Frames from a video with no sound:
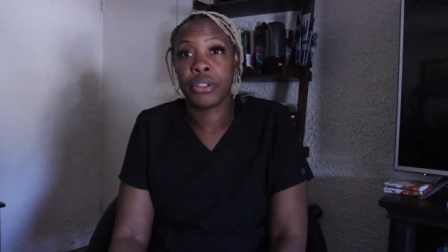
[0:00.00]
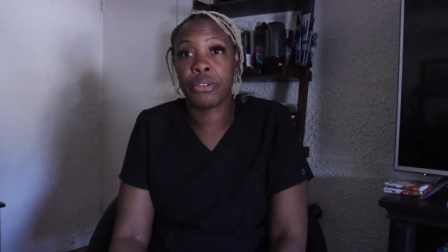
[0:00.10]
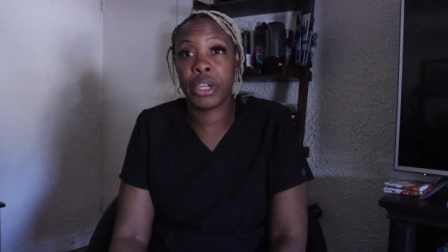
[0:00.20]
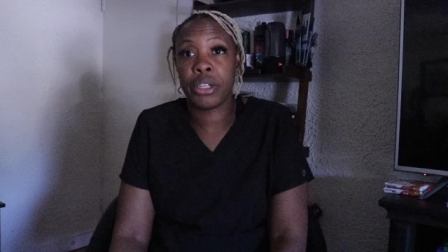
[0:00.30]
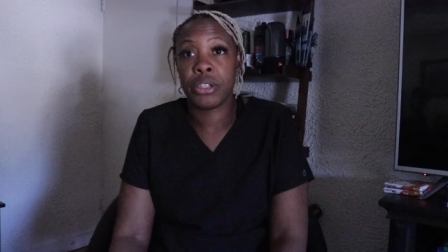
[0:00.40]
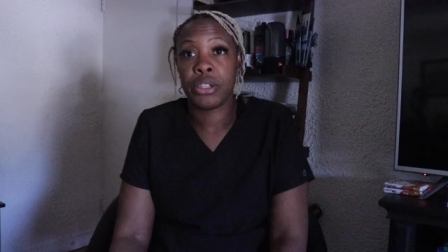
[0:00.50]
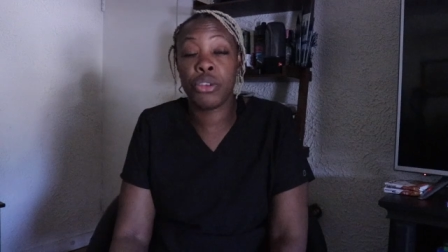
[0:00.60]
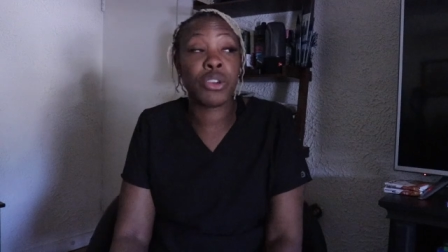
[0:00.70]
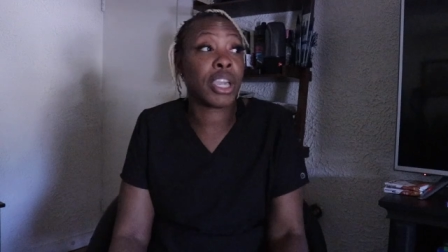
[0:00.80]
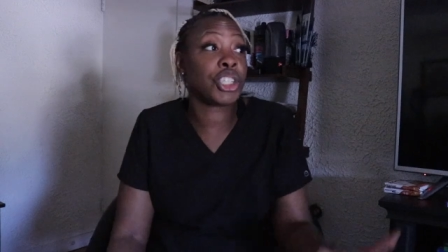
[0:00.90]
right?
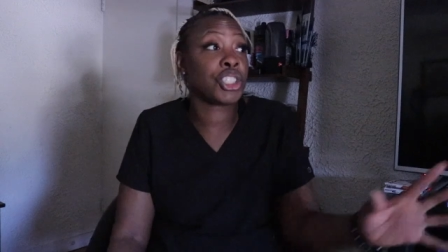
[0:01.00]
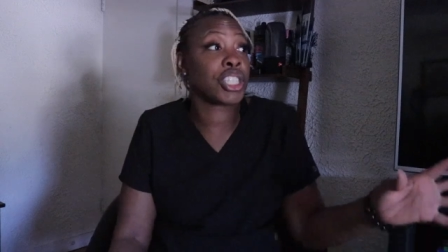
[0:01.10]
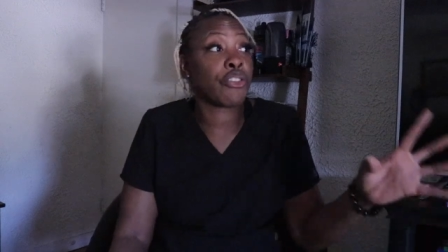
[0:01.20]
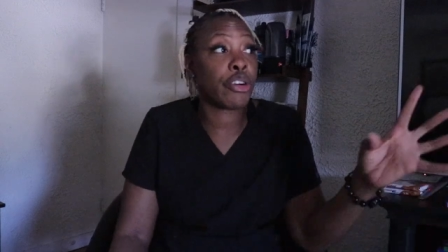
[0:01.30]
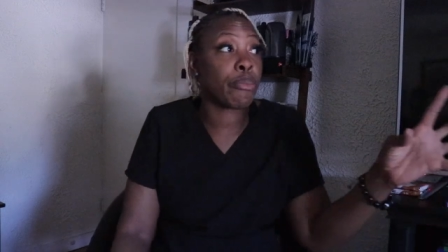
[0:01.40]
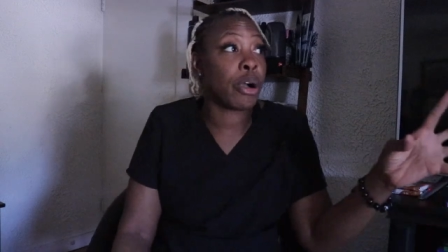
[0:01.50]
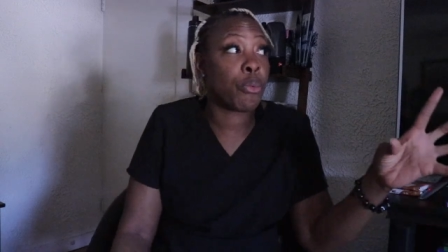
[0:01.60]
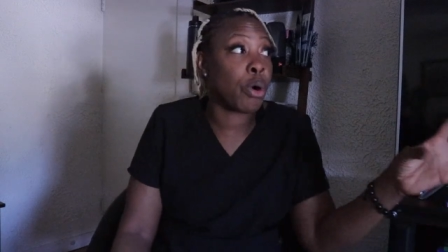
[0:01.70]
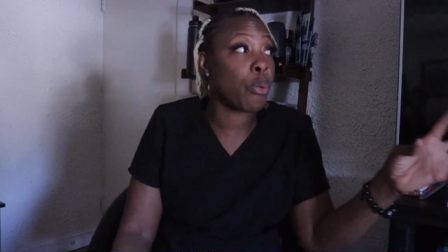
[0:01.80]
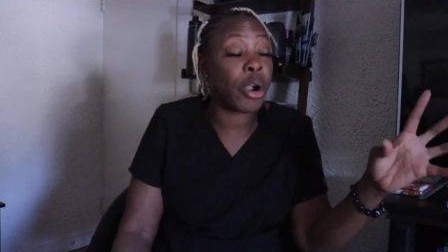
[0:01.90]
You can get yourself a, a,
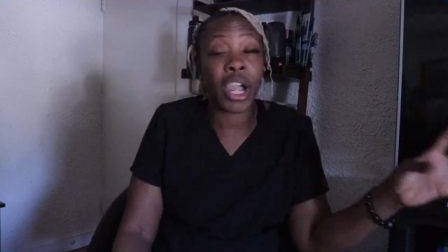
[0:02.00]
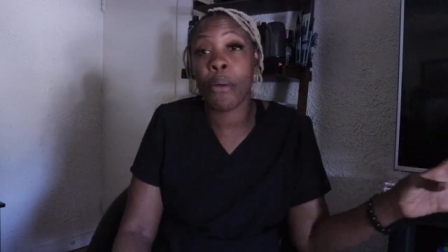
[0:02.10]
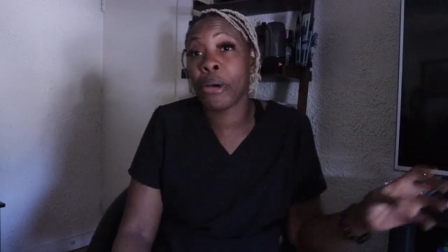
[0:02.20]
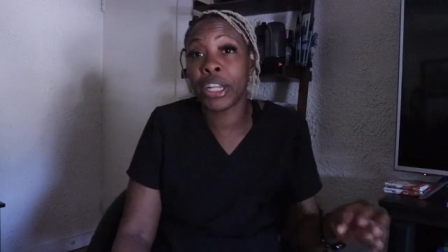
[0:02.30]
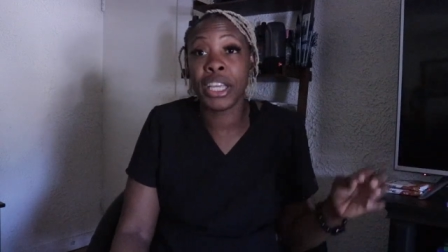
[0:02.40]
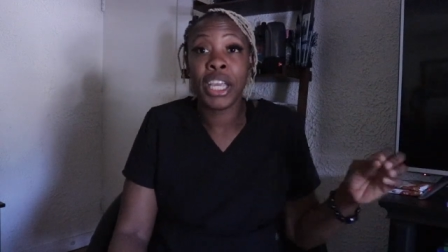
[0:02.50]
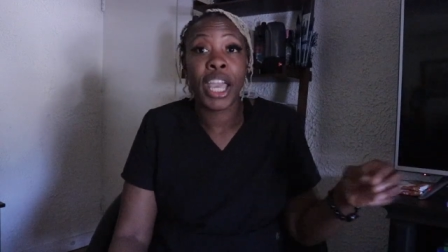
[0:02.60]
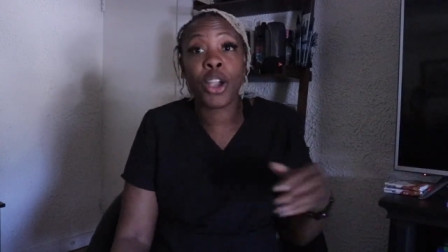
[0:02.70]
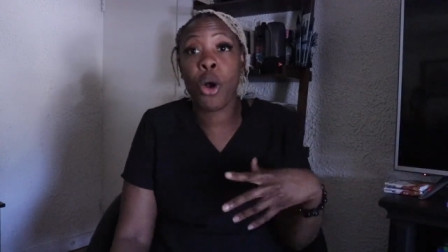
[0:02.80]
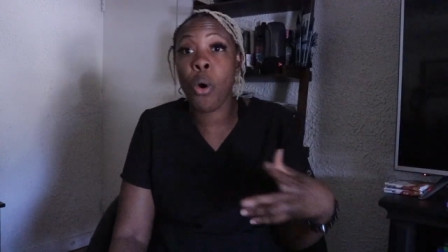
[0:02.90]
a workout buddy
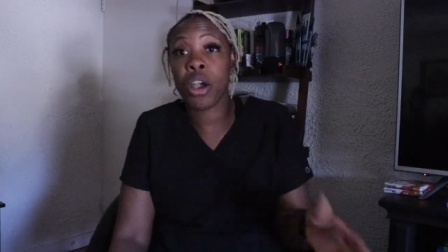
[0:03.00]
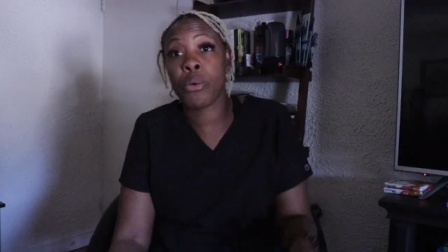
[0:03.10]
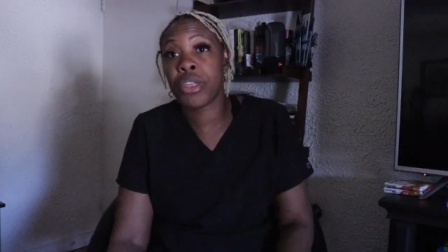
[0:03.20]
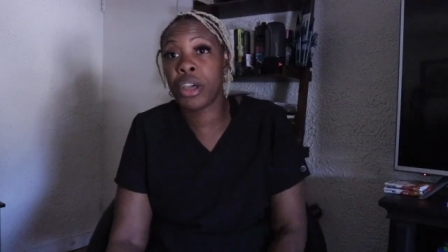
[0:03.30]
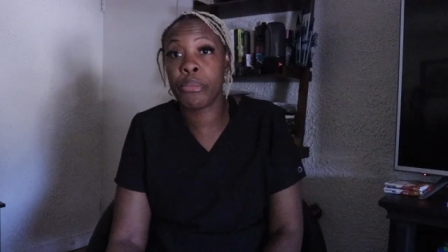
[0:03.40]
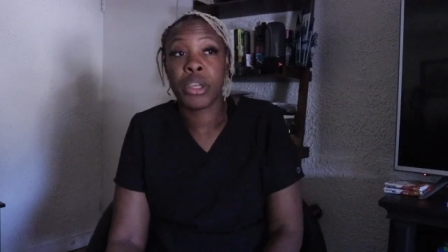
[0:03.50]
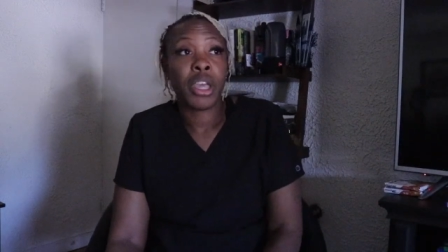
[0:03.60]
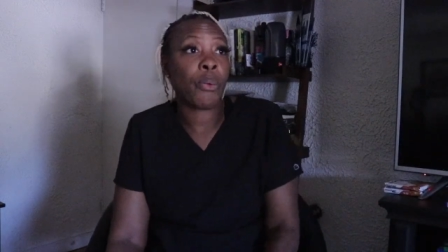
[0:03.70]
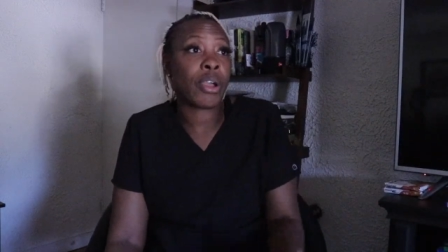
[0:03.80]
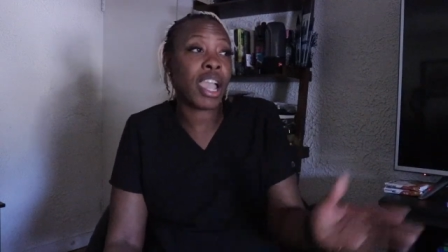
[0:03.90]
and go walking with them. And
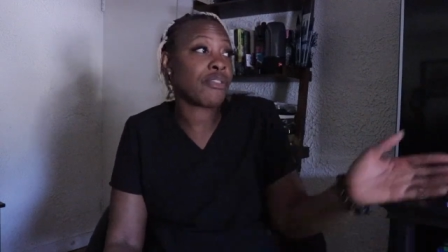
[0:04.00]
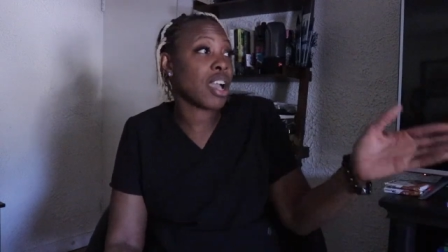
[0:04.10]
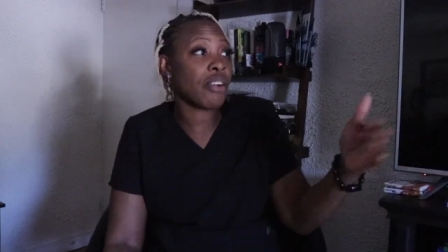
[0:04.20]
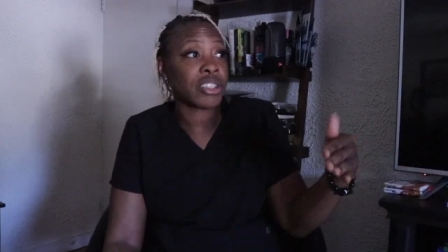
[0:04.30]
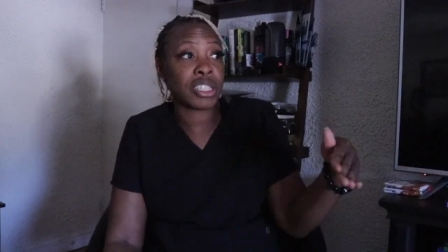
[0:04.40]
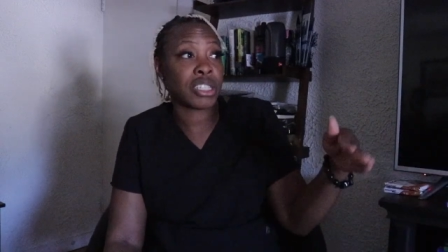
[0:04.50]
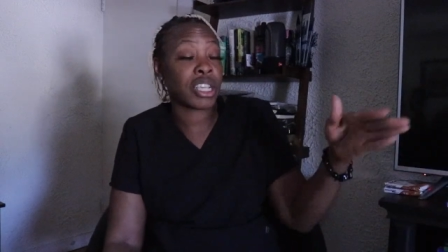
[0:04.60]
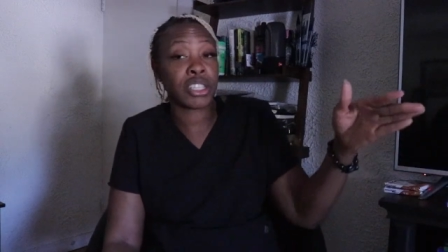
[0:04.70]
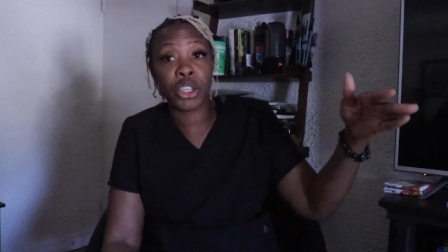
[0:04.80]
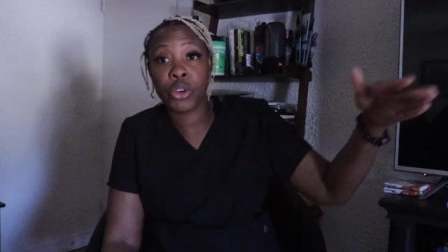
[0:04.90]
while you're having a conversation,
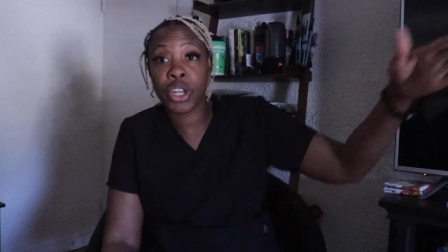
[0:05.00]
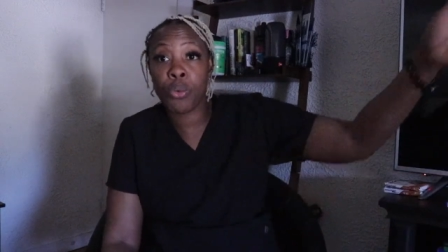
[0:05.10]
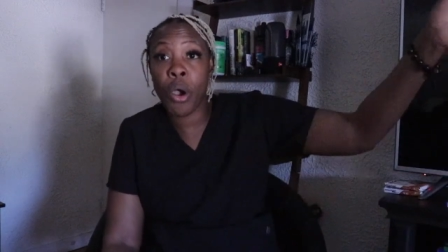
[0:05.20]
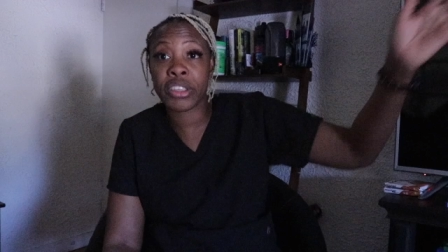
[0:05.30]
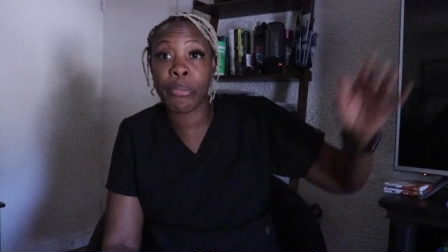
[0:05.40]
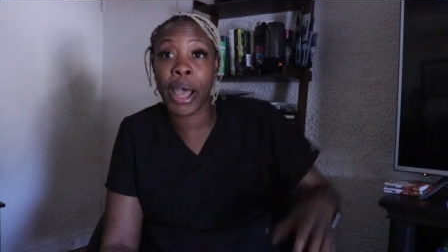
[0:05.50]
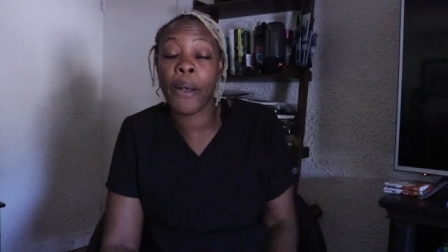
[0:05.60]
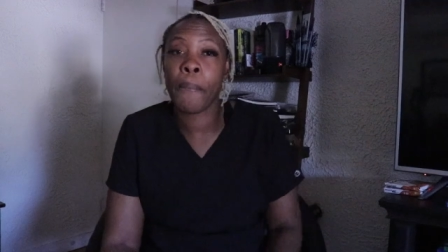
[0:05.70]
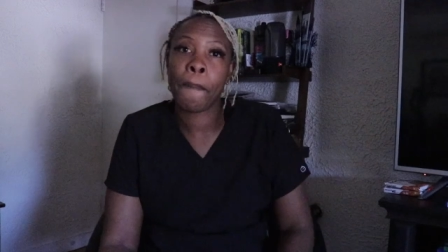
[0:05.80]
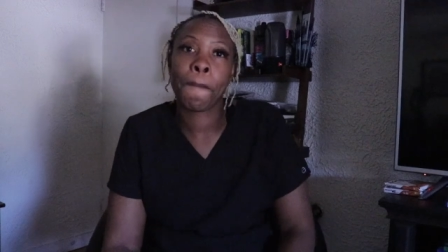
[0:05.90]
next thing you know, you didn't walk the mile,
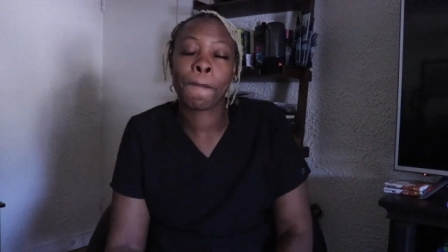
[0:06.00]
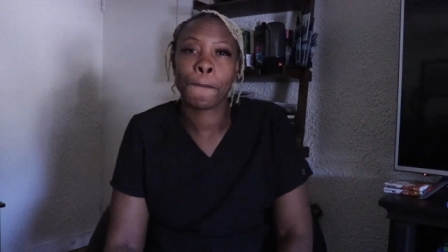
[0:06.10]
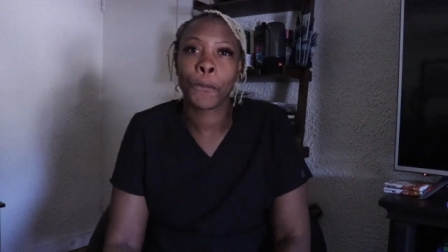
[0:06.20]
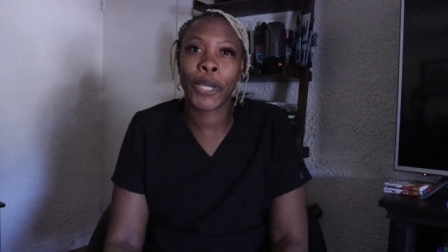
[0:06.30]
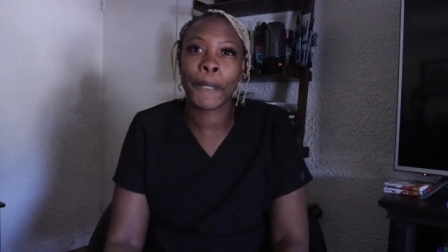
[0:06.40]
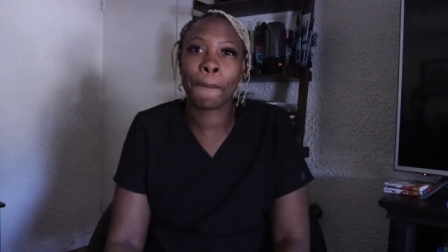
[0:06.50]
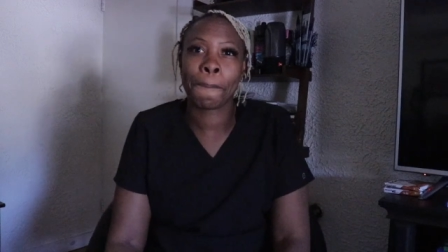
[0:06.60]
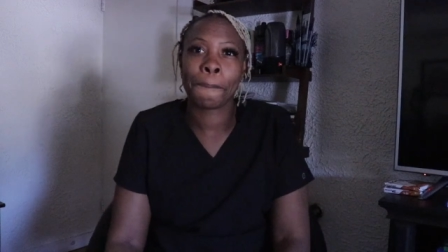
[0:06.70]
right?